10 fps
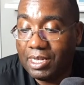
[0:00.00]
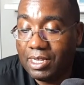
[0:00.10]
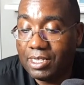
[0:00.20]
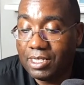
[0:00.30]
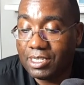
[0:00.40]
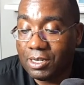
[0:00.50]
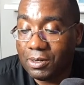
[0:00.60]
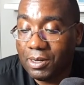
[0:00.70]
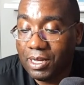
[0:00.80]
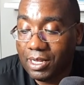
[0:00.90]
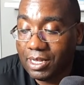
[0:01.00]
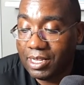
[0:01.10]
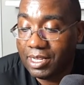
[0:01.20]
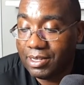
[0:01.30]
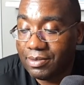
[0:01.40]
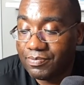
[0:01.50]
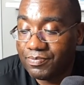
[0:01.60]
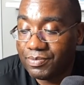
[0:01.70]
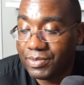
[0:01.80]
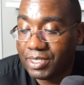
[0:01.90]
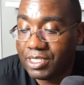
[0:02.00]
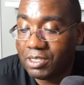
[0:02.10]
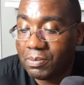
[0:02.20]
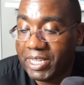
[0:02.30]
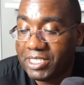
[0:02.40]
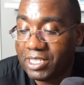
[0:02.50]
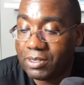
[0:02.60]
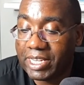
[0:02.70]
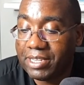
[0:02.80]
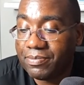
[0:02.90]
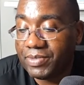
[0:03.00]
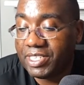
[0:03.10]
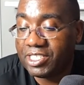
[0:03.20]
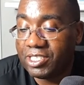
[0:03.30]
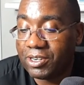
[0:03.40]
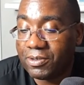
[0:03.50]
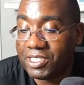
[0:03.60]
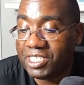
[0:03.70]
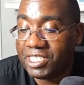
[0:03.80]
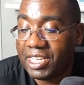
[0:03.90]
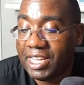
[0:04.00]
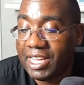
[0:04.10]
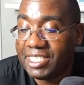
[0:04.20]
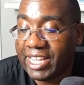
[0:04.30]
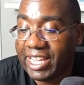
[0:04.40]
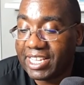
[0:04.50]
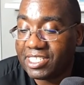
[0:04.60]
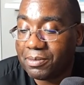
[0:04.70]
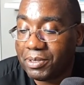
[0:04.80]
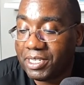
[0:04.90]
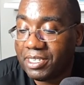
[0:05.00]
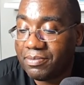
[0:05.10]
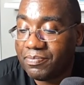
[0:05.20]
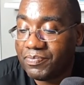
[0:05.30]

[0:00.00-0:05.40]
So, uh, so basically, okay, in this article it says attack is complete.